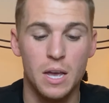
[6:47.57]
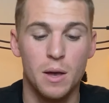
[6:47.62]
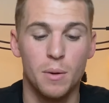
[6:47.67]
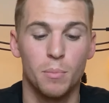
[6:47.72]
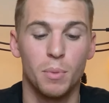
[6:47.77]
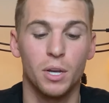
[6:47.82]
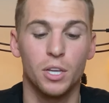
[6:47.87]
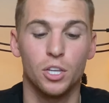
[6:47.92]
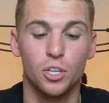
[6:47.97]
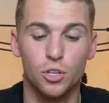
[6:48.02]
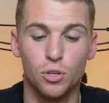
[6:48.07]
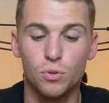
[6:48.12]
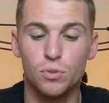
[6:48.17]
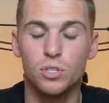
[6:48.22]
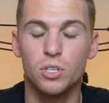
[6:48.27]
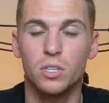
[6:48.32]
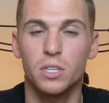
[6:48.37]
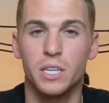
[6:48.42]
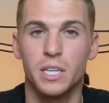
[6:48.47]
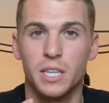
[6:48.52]
But
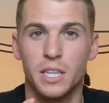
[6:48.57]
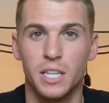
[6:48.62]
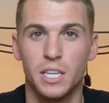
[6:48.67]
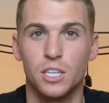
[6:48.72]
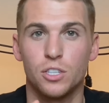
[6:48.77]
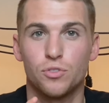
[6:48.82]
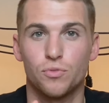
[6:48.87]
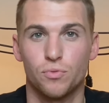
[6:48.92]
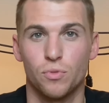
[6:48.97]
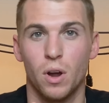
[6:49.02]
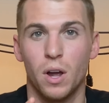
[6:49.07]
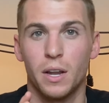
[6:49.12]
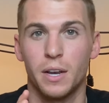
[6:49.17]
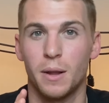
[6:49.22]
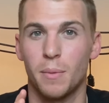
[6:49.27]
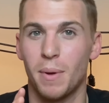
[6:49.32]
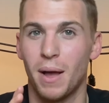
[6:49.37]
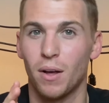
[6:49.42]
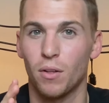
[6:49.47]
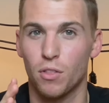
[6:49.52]
usually these run
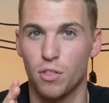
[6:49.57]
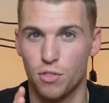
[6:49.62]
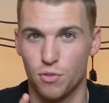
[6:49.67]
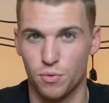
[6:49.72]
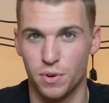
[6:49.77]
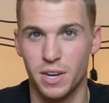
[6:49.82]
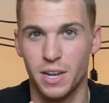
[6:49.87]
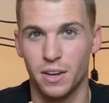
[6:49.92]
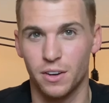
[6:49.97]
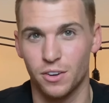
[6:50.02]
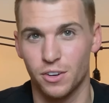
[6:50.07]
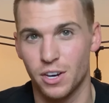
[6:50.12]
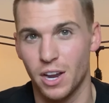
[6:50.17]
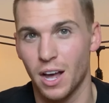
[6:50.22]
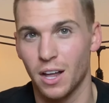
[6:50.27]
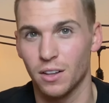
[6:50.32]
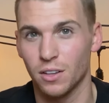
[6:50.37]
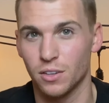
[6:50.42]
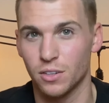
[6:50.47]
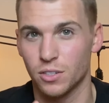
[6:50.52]
about
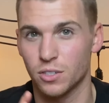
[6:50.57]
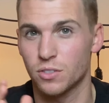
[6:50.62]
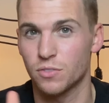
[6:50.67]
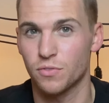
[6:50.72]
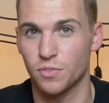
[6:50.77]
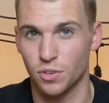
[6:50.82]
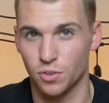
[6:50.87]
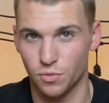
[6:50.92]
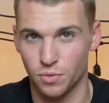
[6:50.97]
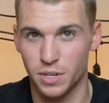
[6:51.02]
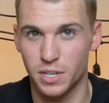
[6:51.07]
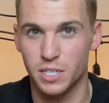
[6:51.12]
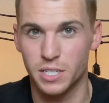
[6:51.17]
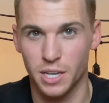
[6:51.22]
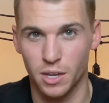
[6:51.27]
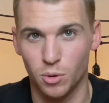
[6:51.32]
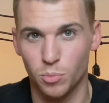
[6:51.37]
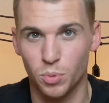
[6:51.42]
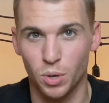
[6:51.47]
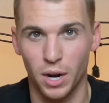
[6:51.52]
$300 for
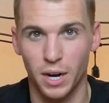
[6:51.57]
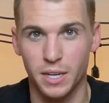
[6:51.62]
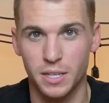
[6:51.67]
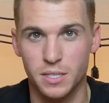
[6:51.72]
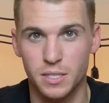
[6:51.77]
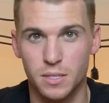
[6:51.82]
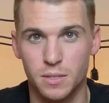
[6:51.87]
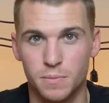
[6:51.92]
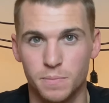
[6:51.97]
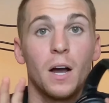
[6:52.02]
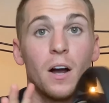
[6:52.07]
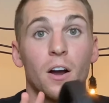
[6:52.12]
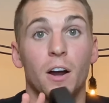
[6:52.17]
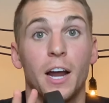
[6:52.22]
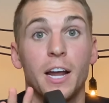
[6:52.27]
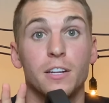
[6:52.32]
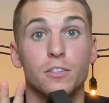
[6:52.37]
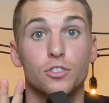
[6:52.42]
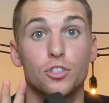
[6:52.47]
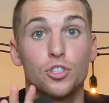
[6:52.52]
retail price. All
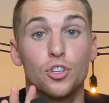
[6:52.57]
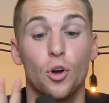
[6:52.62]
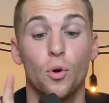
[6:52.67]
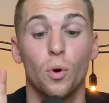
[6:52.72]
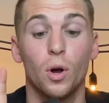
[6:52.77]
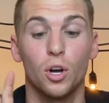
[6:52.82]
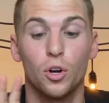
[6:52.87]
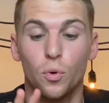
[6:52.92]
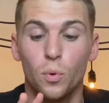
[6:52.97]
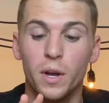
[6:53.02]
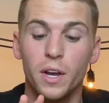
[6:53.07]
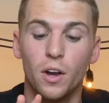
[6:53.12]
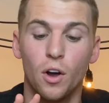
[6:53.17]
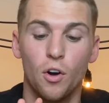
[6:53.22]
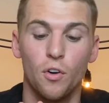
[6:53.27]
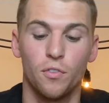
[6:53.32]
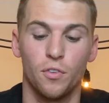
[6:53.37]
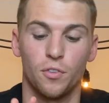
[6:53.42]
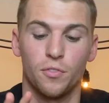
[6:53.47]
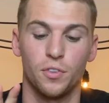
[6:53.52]
right, so a quick
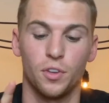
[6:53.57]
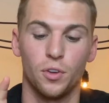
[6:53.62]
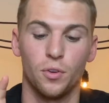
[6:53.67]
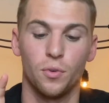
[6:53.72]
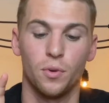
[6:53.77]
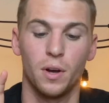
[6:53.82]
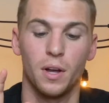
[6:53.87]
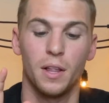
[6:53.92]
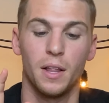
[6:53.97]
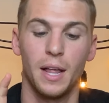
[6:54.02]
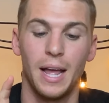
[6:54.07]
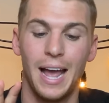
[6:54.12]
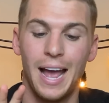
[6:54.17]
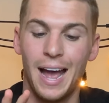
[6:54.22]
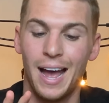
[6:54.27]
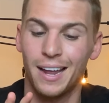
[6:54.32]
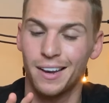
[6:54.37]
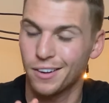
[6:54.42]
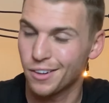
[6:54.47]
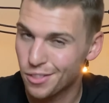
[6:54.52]
overview.
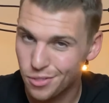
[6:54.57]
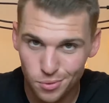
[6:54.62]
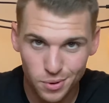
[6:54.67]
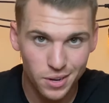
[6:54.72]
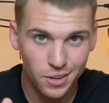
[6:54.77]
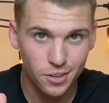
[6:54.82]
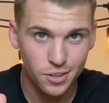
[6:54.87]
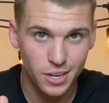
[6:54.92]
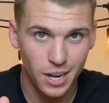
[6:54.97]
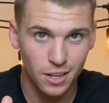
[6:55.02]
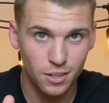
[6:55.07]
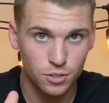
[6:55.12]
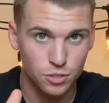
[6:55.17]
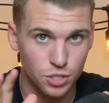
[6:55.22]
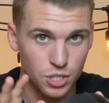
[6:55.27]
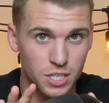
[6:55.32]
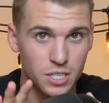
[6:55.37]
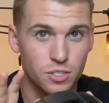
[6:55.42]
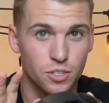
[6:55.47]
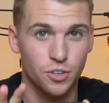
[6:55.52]
At $300,
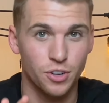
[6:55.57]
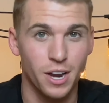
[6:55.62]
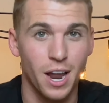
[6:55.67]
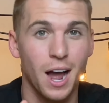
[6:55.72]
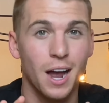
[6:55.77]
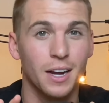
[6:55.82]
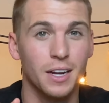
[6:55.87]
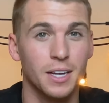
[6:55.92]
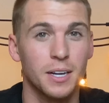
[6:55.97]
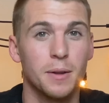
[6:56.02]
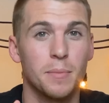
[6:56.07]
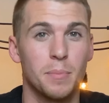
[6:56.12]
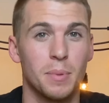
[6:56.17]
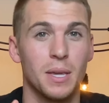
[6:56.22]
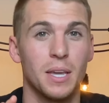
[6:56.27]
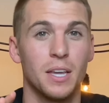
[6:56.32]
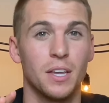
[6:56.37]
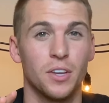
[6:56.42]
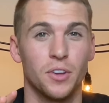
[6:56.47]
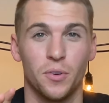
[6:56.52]
these are not going to be
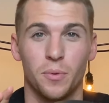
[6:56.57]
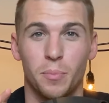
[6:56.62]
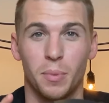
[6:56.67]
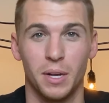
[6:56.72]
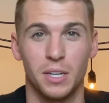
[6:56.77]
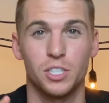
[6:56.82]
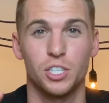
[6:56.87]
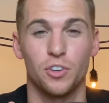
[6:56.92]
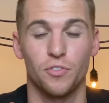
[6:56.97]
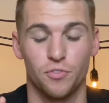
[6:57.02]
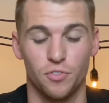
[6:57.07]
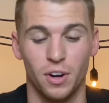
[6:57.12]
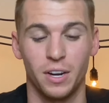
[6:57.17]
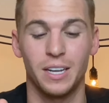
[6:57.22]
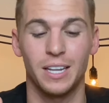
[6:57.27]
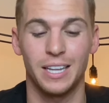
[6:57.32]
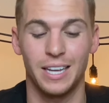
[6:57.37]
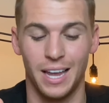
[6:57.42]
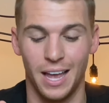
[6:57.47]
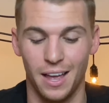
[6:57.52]
your
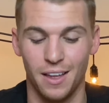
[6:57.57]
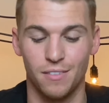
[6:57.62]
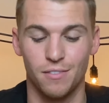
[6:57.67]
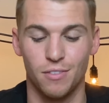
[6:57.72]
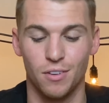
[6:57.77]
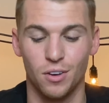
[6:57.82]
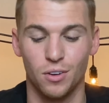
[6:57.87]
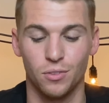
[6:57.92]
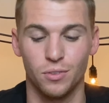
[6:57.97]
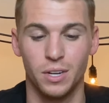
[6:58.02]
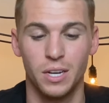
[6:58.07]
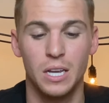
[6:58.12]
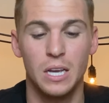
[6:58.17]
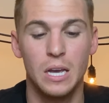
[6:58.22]
budget-friendly headphone.